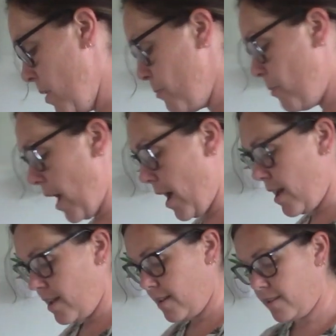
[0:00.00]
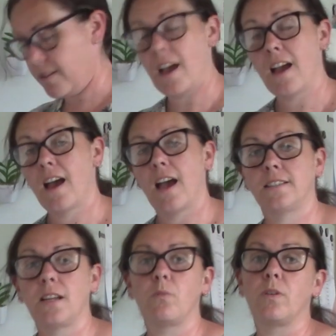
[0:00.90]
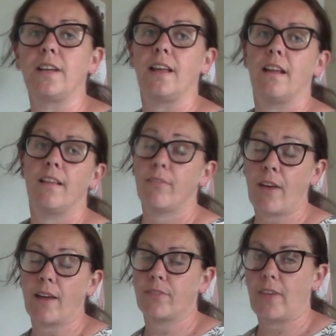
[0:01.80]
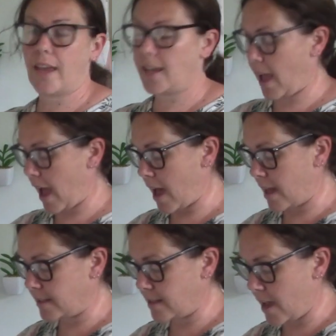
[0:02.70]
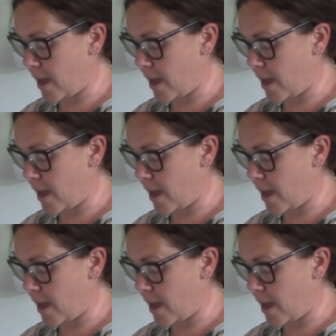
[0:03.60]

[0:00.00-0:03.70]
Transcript: But I don't want it that thick, and